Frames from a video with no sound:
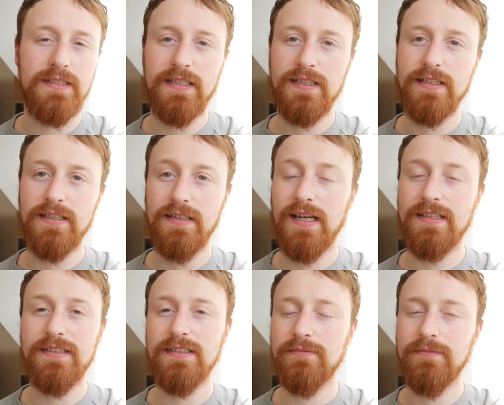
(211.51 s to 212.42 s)
and at
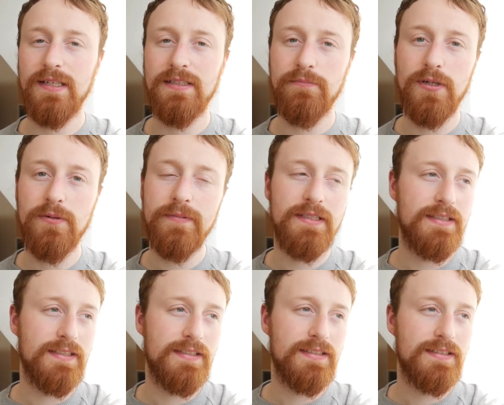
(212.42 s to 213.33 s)
the moment
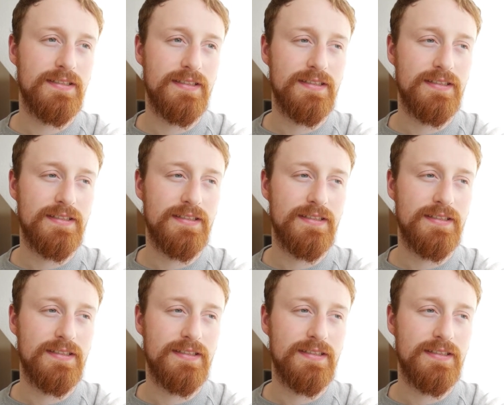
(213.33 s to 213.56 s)
it's